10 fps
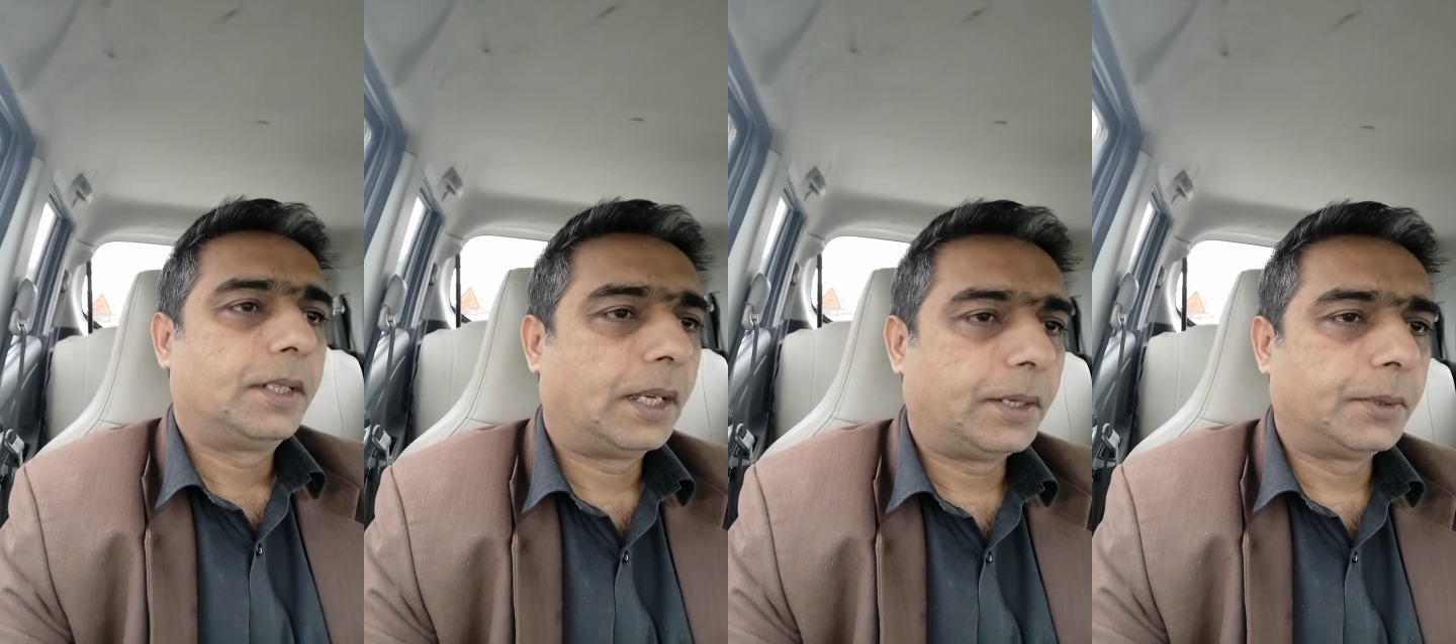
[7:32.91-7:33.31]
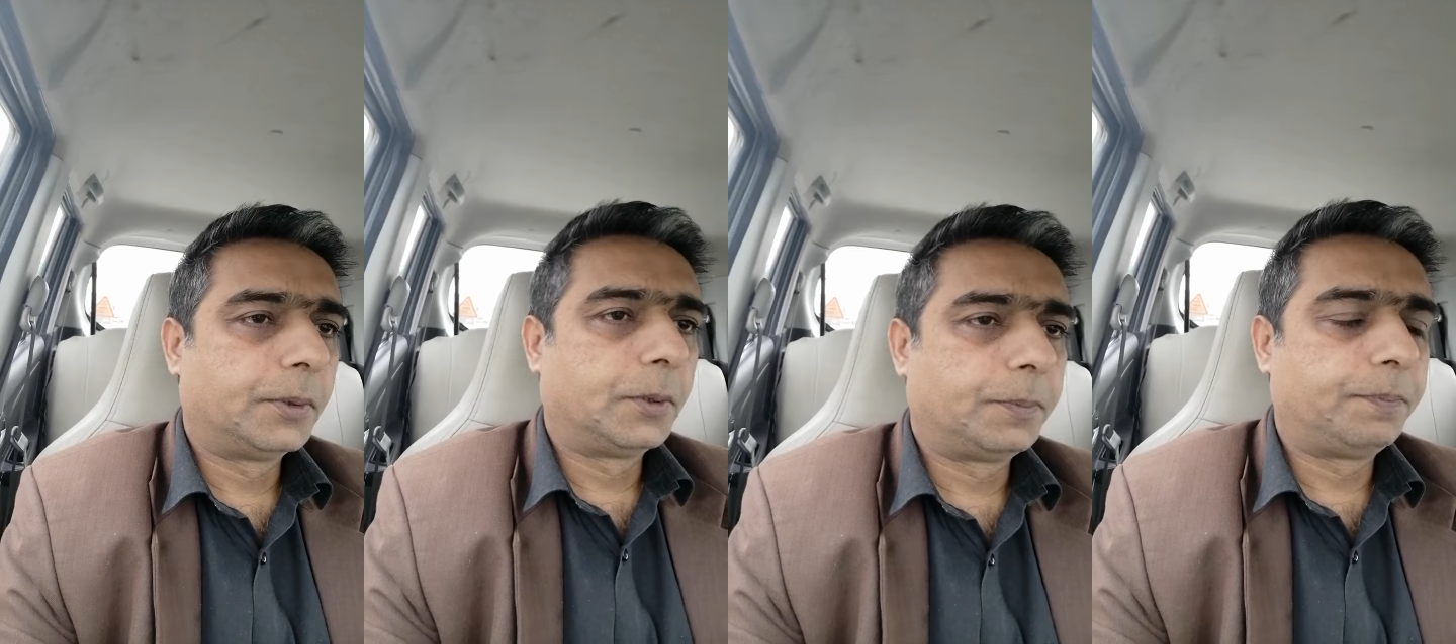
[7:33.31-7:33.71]
I
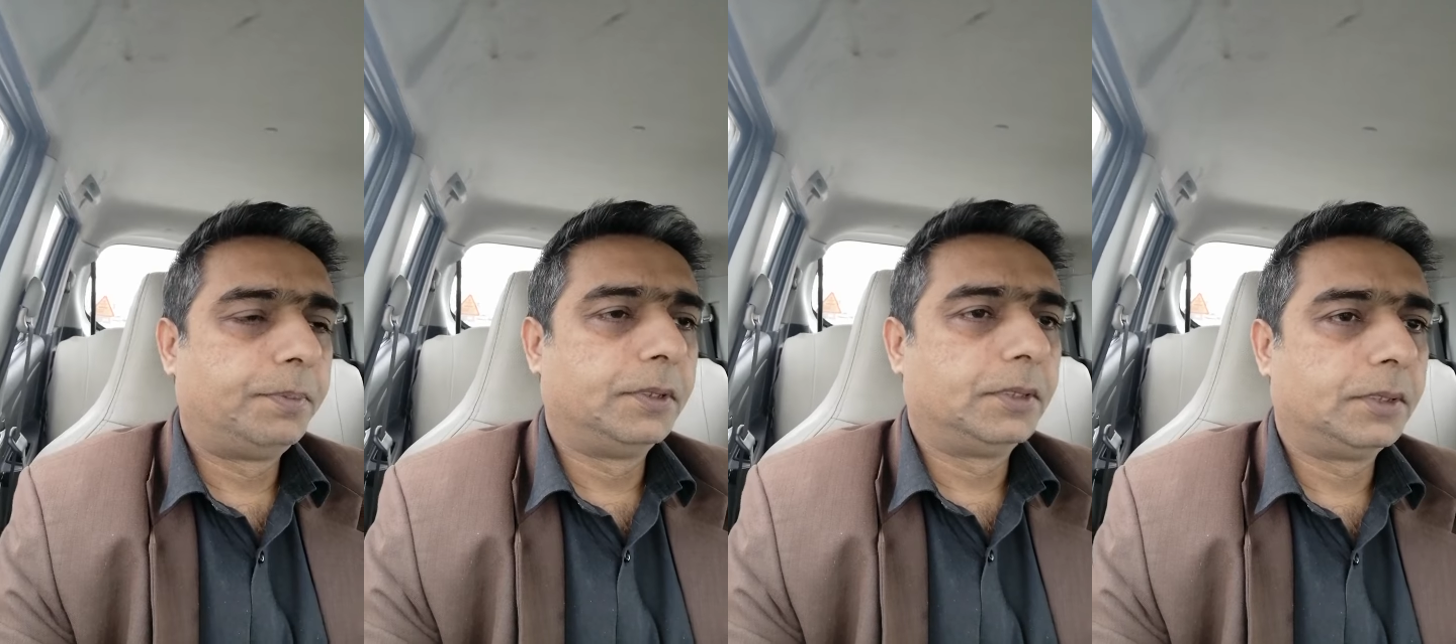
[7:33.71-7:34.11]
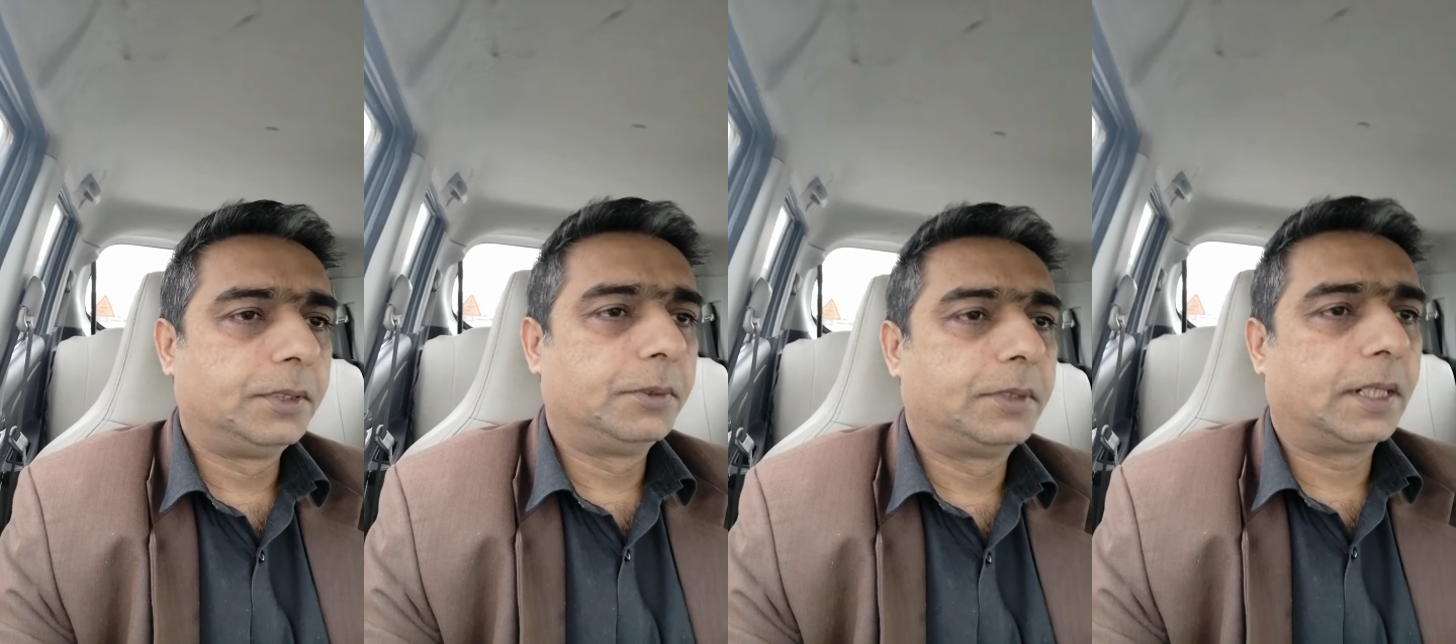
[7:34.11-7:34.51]
hope
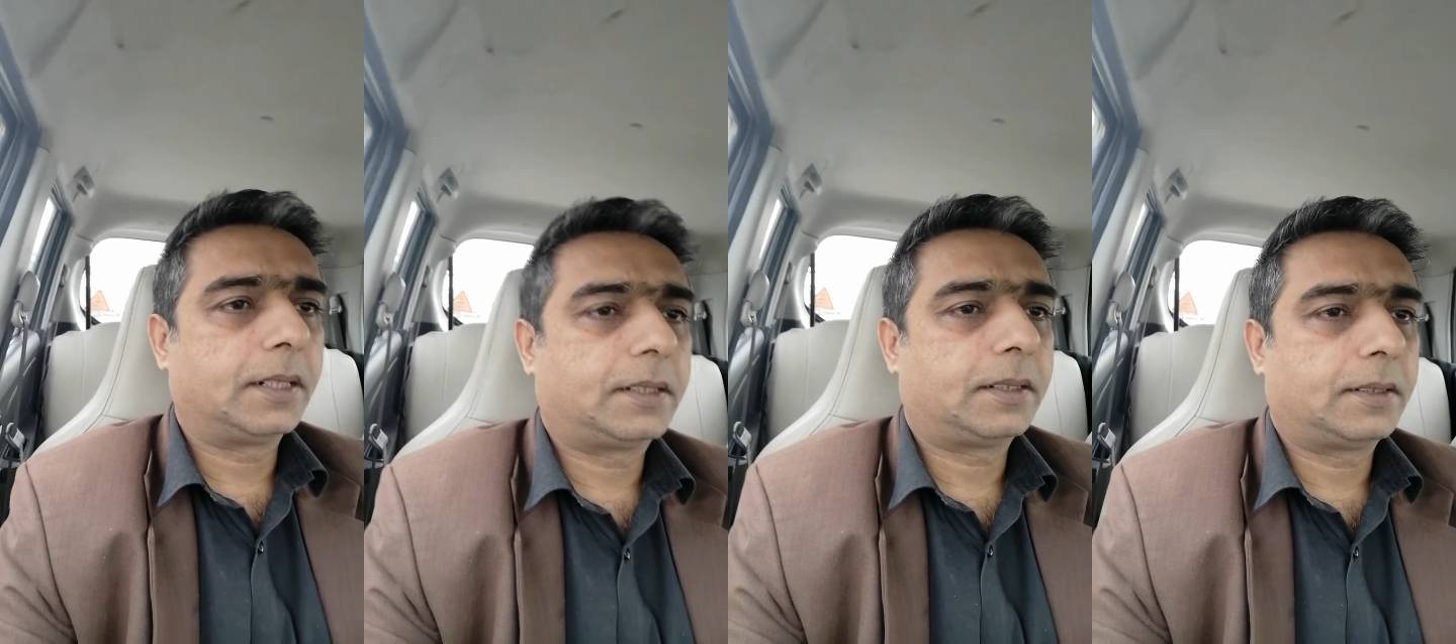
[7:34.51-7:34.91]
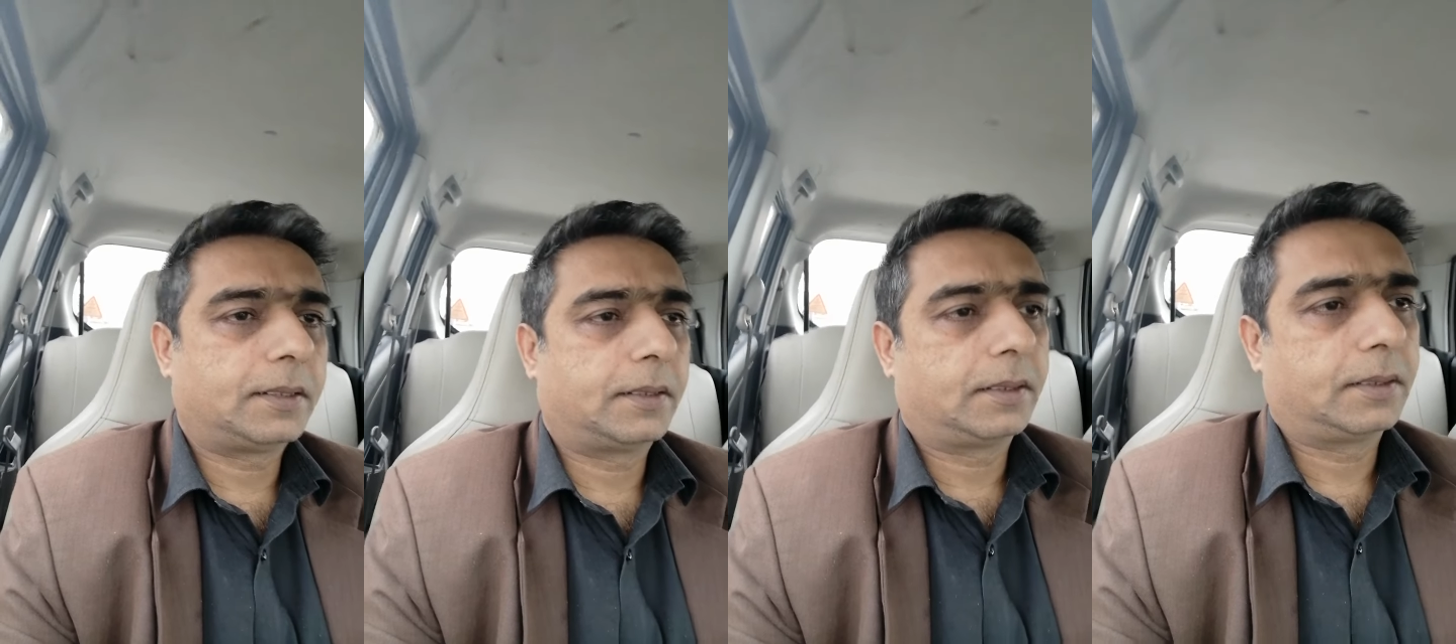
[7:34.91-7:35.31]
you get
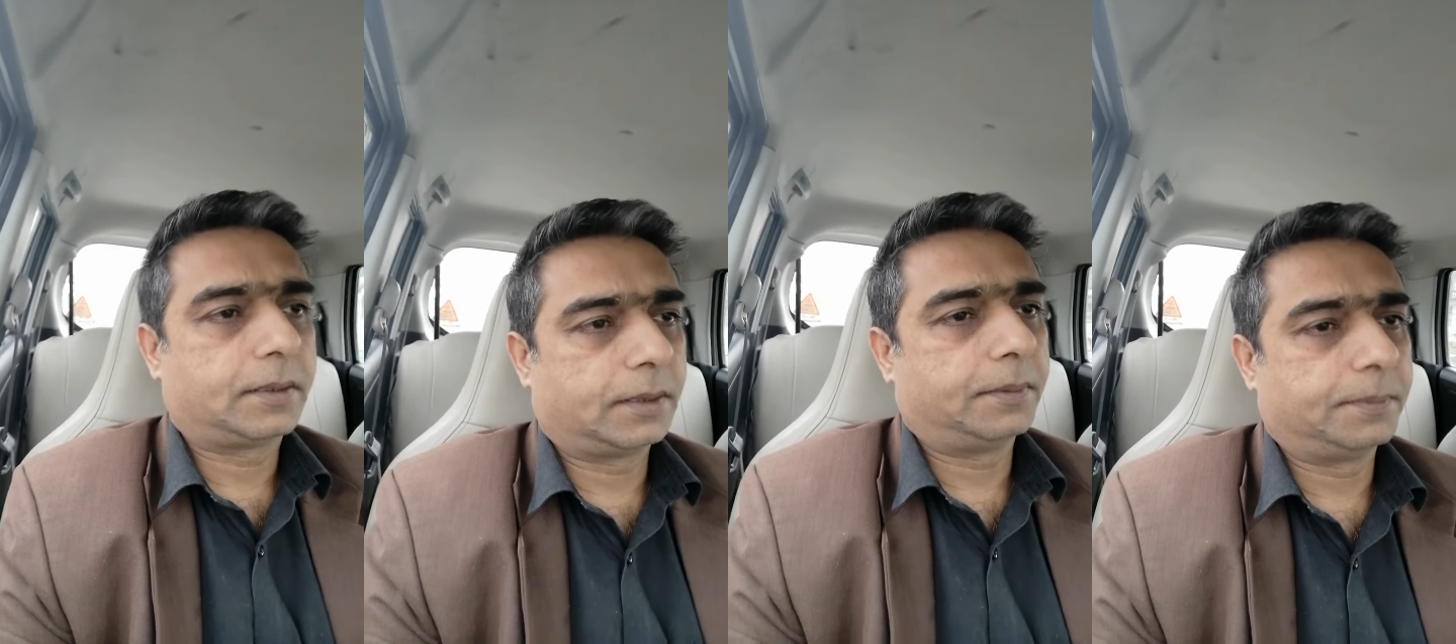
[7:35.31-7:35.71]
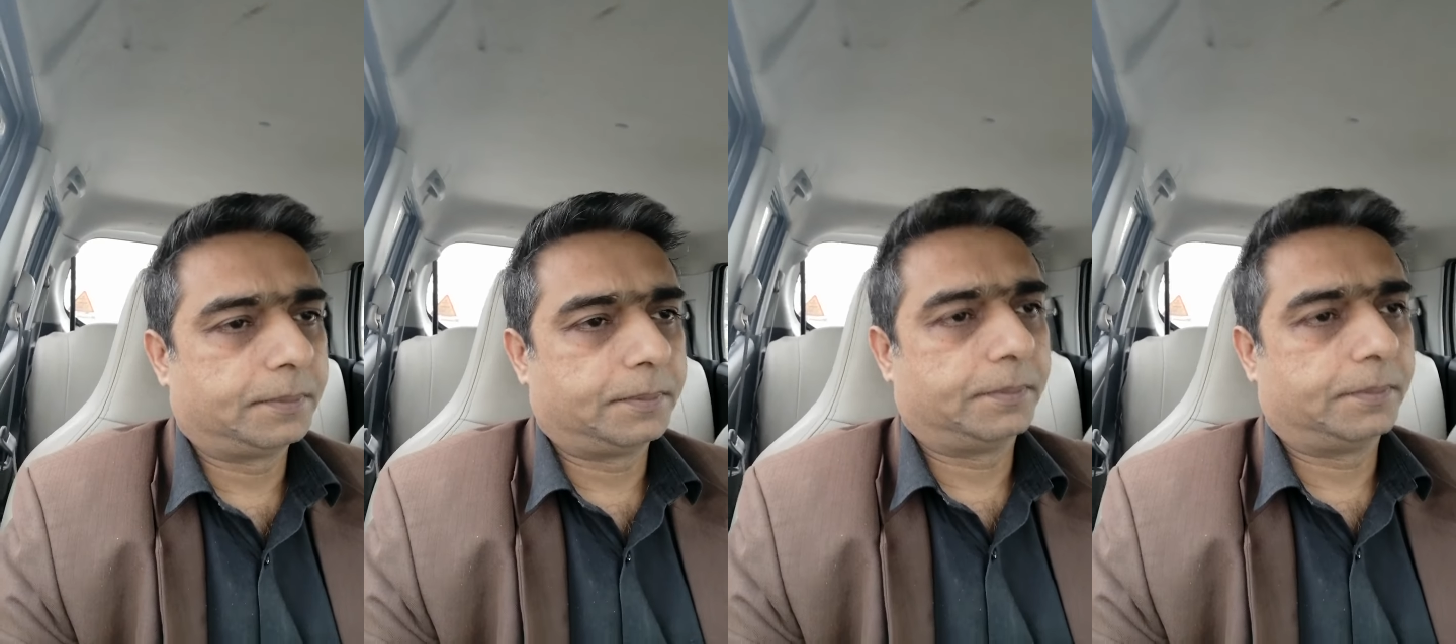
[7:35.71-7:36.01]
some